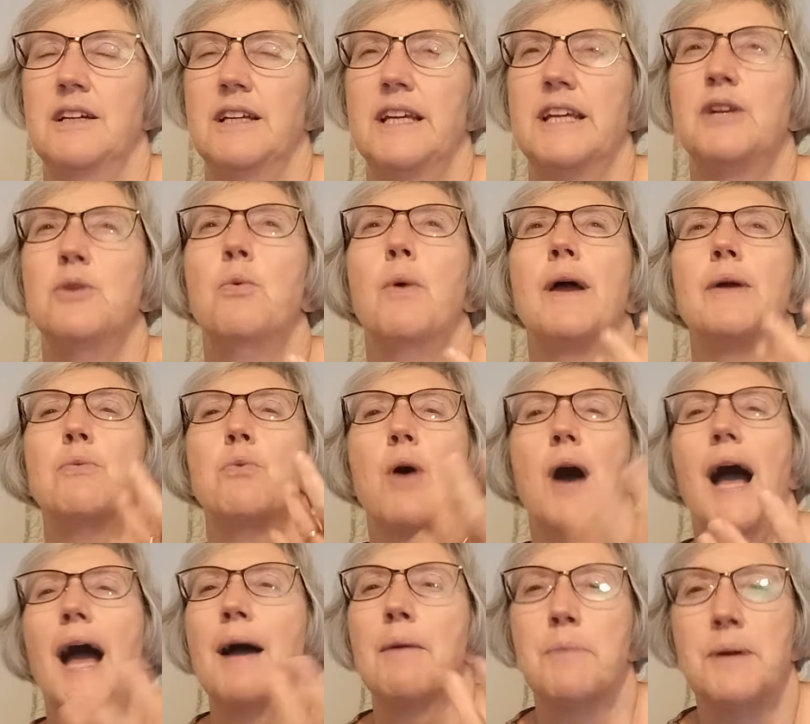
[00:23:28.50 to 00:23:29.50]
in a way,
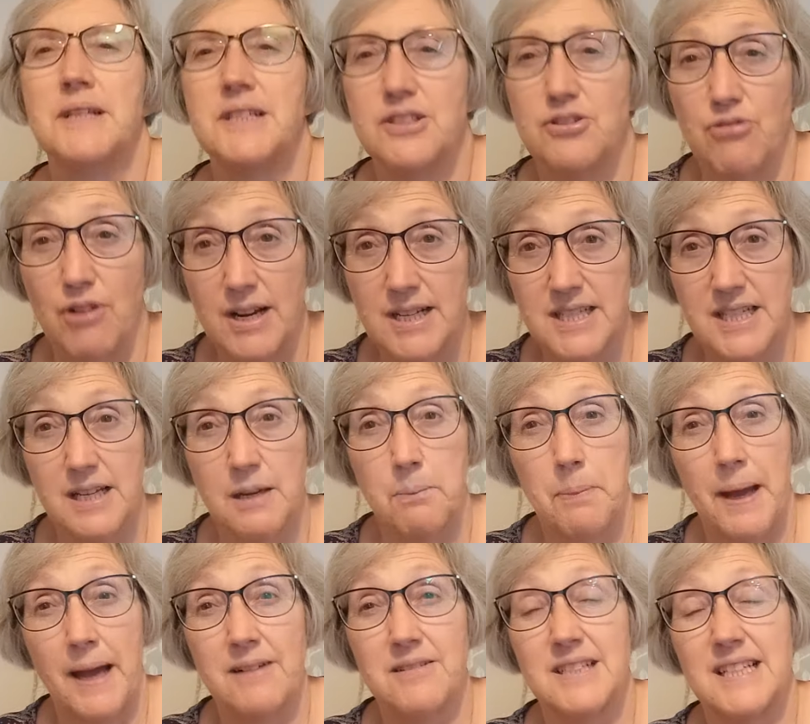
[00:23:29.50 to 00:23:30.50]
what Hammad is writing
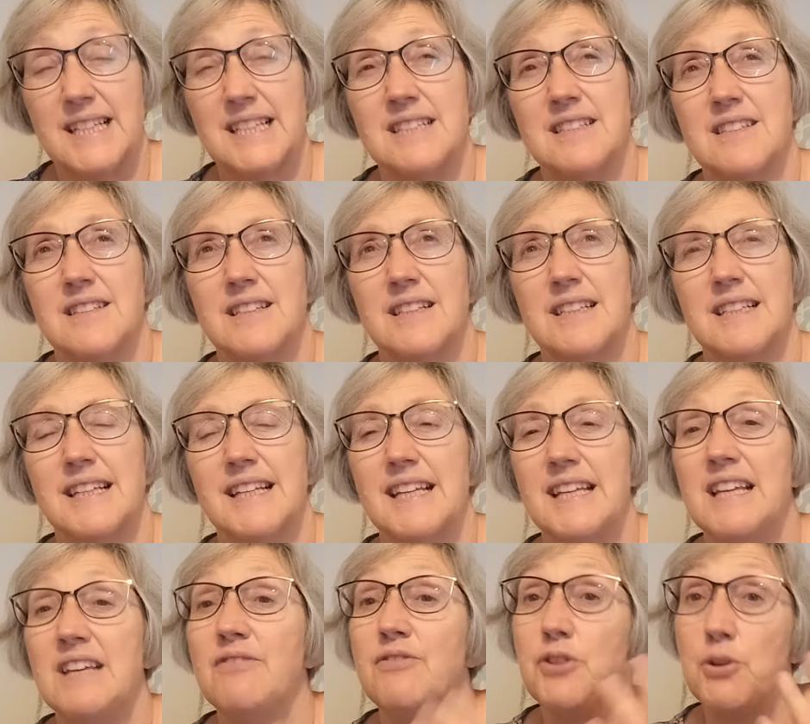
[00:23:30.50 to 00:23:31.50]
about is that
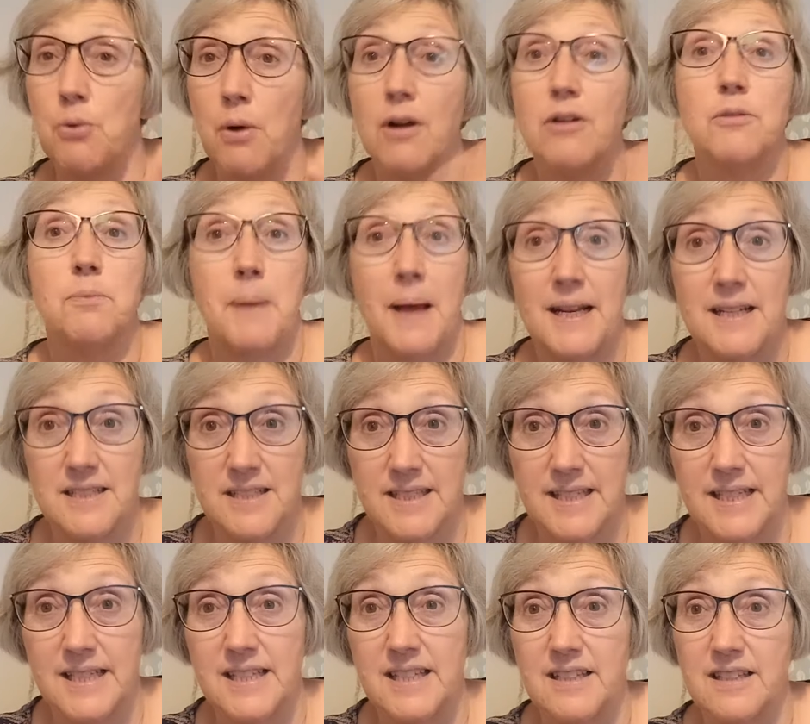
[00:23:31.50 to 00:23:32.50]
if you are a
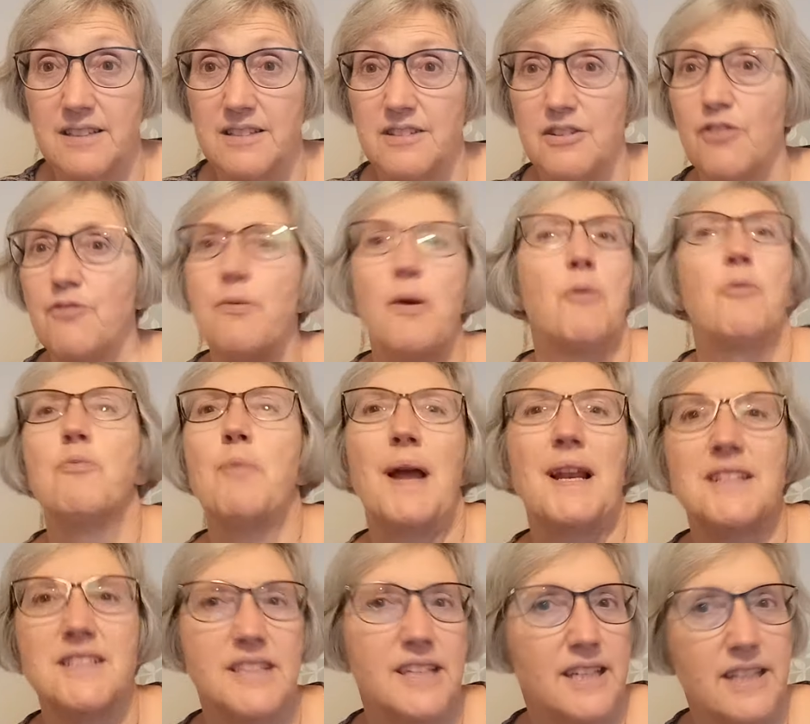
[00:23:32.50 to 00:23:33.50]
Palestinian, of a
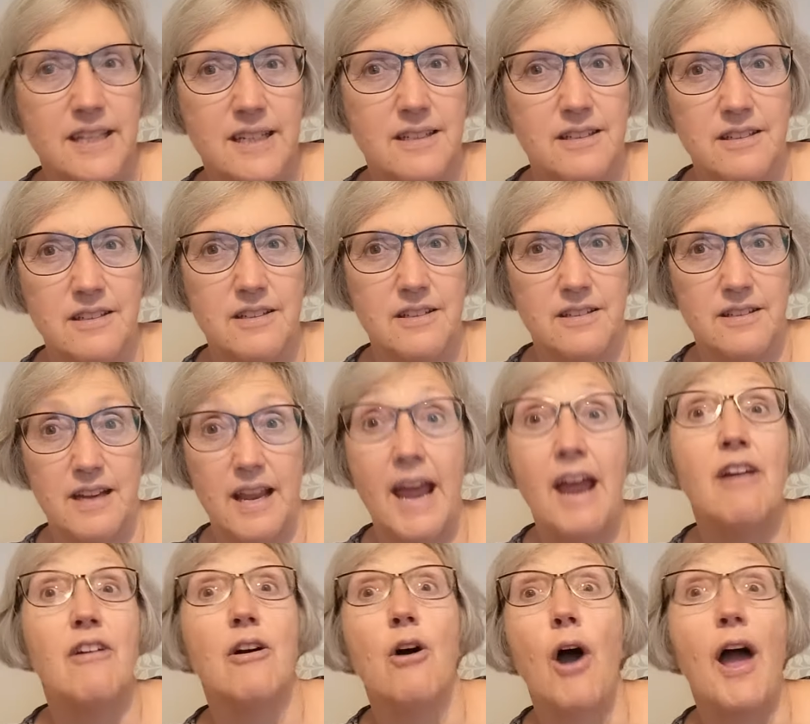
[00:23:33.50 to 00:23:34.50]
Palestinian
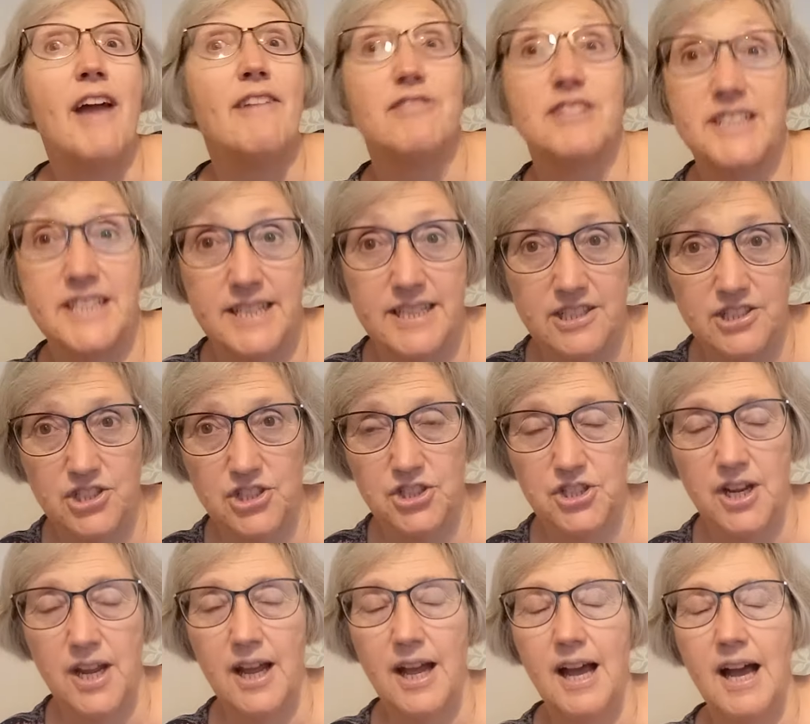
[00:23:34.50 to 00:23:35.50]

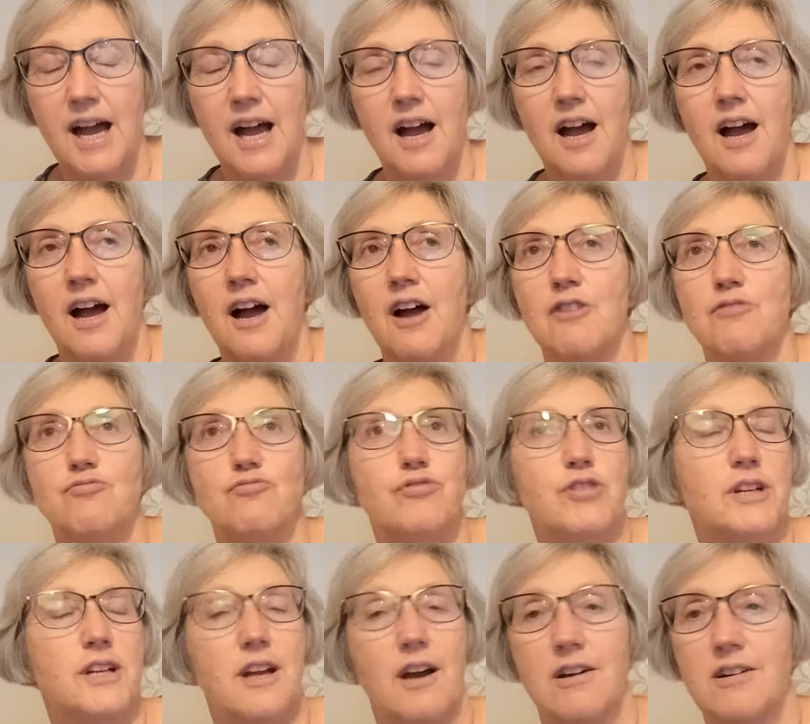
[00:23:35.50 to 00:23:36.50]
heritage,
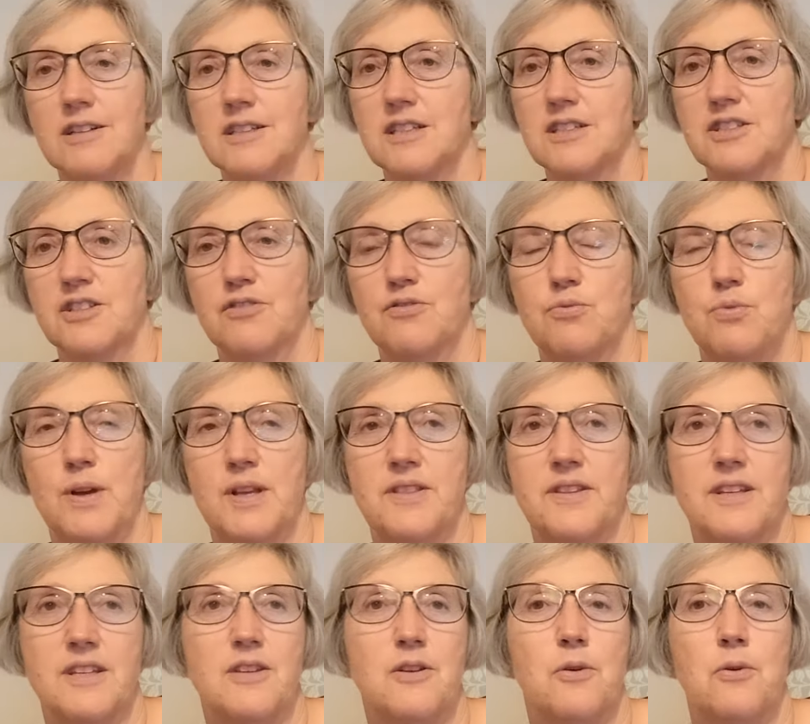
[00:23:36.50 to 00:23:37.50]
regardless of
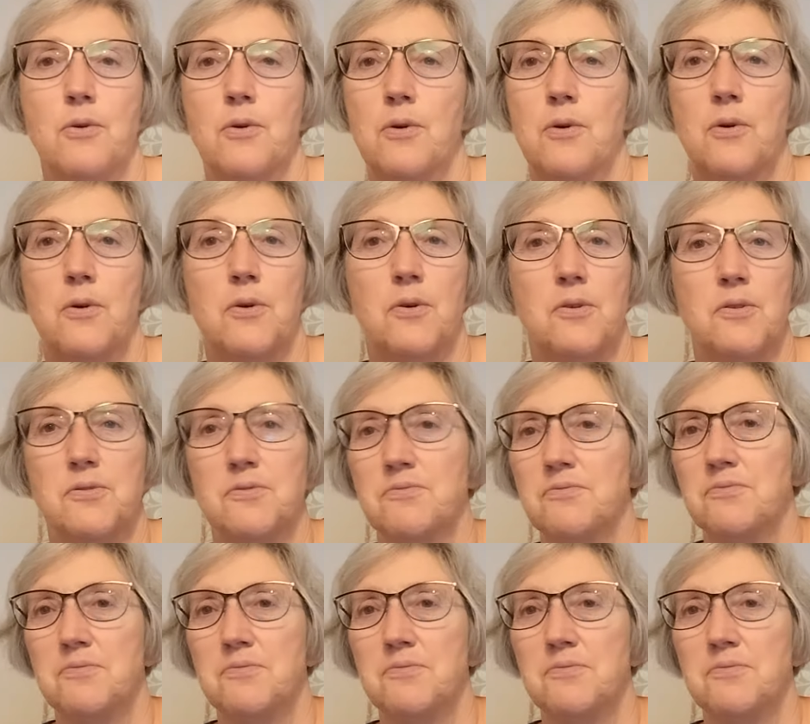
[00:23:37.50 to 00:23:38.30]
whether you're